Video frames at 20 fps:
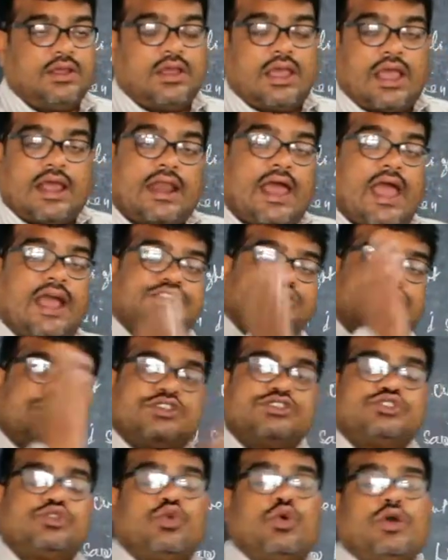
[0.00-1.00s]
An action
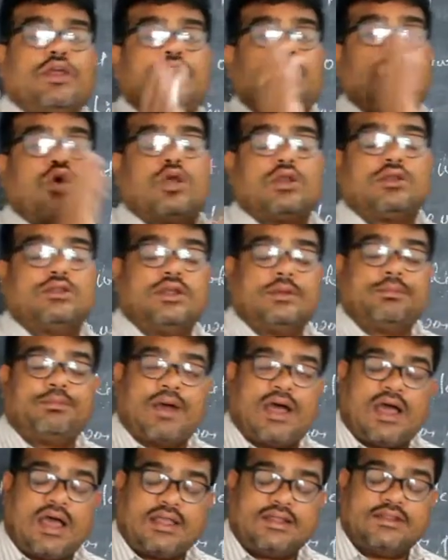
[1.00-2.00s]
is going on in
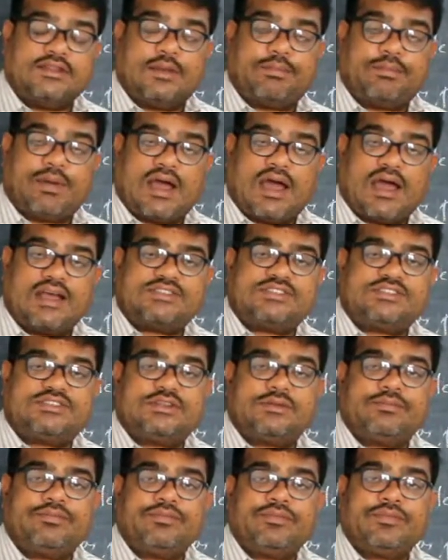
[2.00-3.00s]
the past,
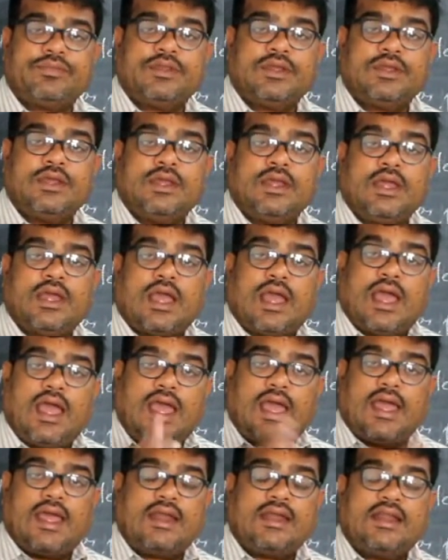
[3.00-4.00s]

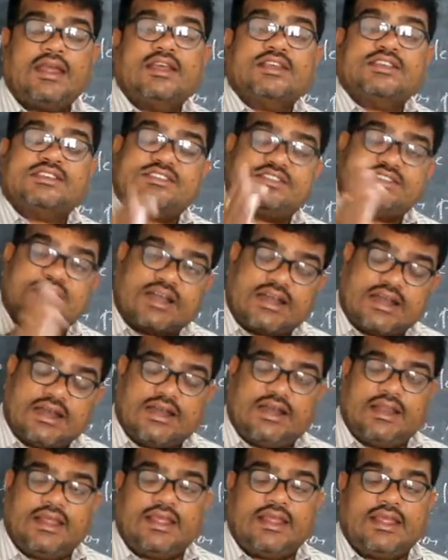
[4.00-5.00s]
and
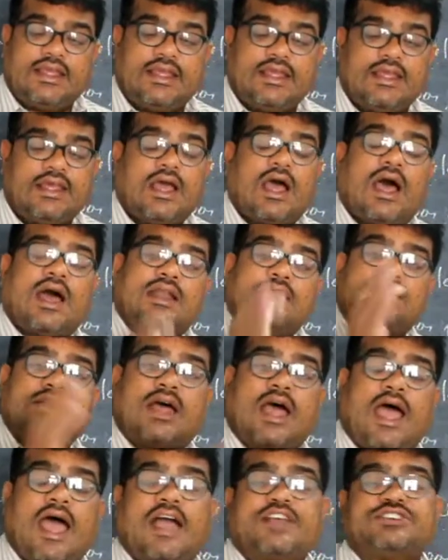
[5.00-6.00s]
suddenly
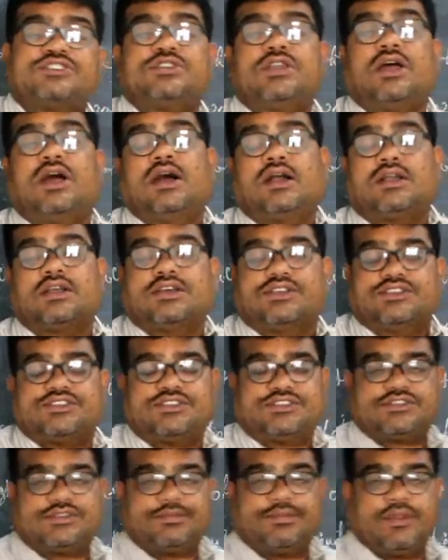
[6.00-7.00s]
another action
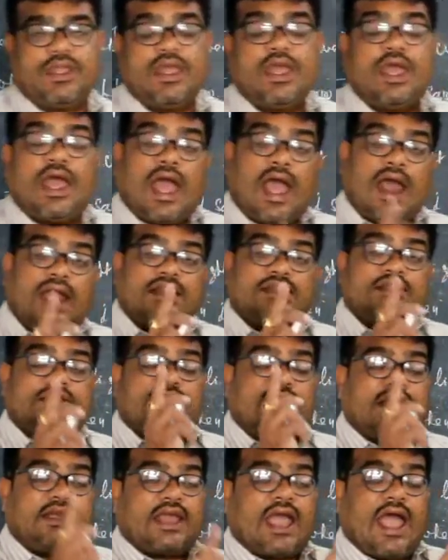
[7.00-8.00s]
occurs, and
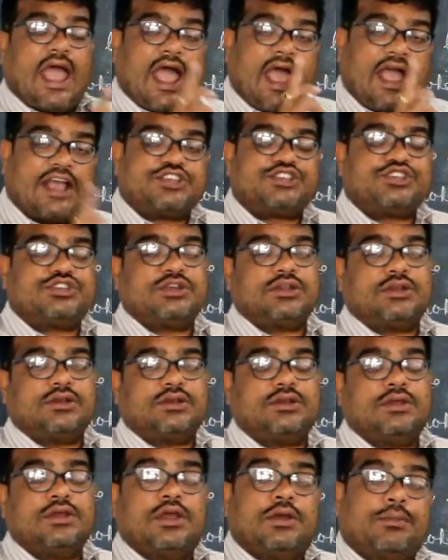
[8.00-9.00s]
that
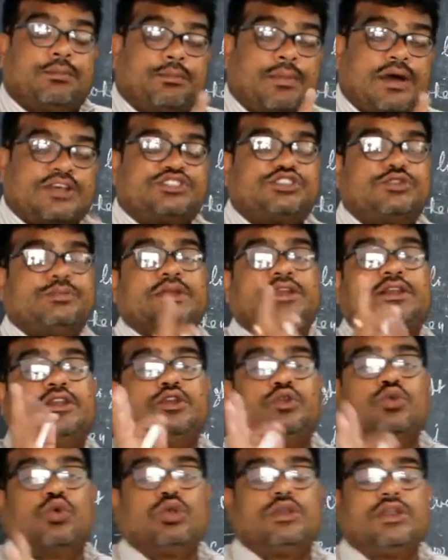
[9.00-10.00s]
action must be
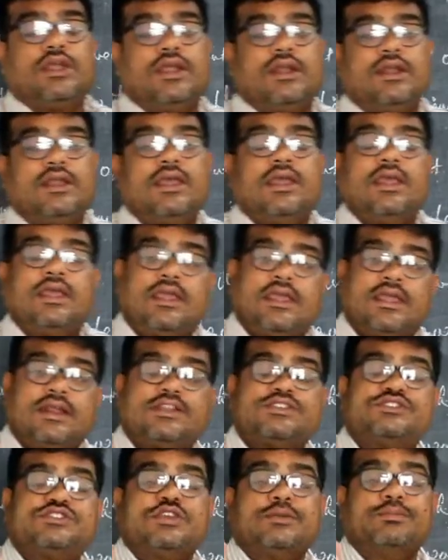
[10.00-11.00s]
denoted
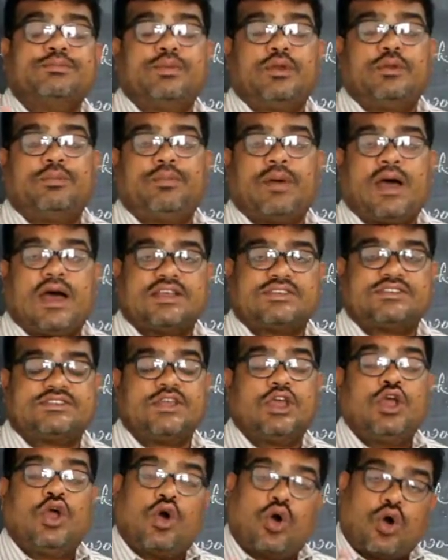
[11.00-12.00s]
in simple
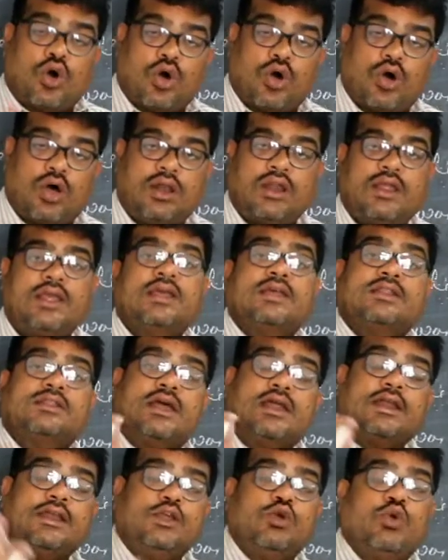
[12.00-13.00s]
past, or
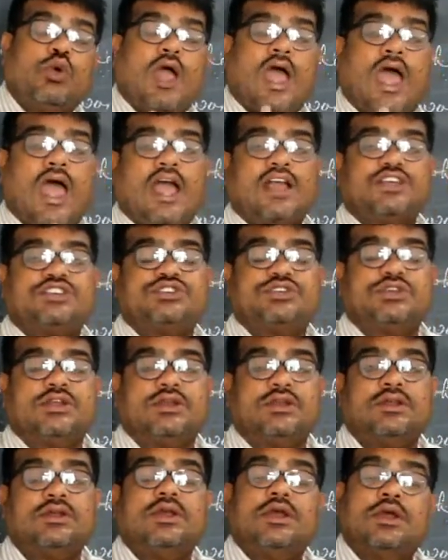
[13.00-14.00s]
the new
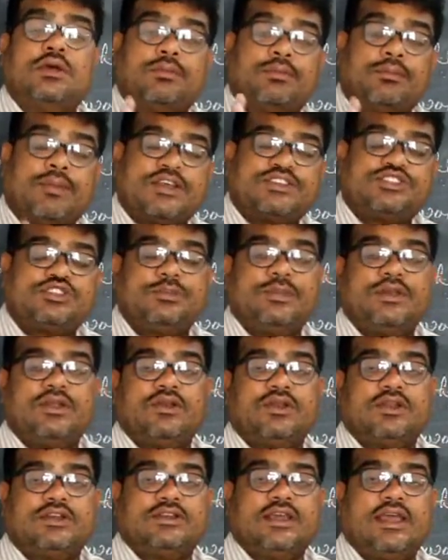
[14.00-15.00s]
action must be
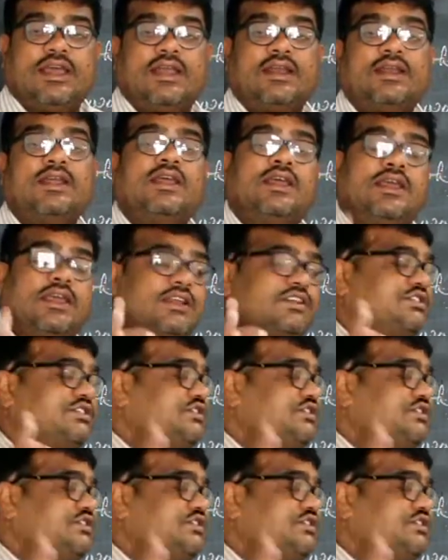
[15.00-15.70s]
written in